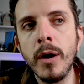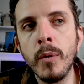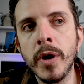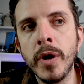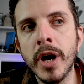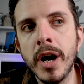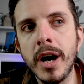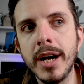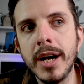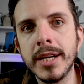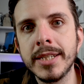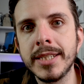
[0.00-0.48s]

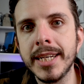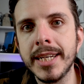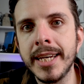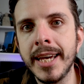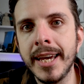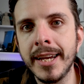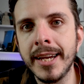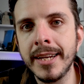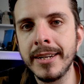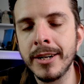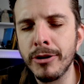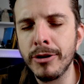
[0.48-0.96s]
We are
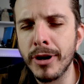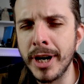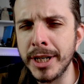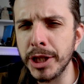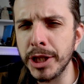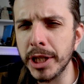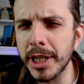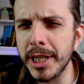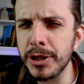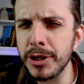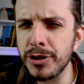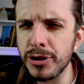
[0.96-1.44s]
seeing
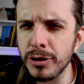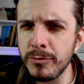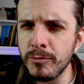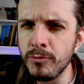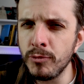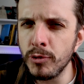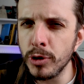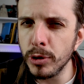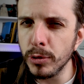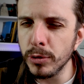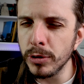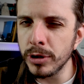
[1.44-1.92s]
gradually
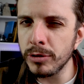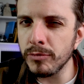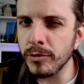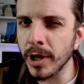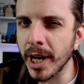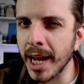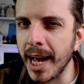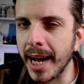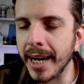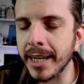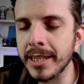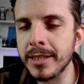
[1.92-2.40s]
some rules
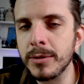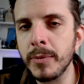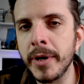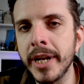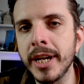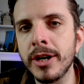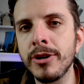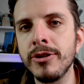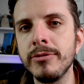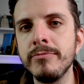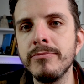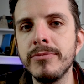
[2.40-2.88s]
relax
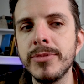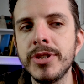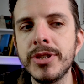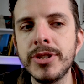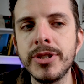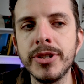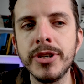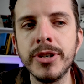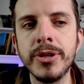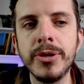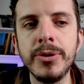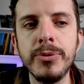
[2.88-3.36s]
when it
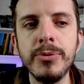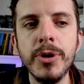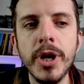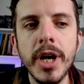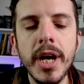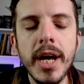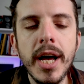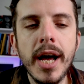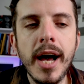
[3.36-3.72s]
comes to,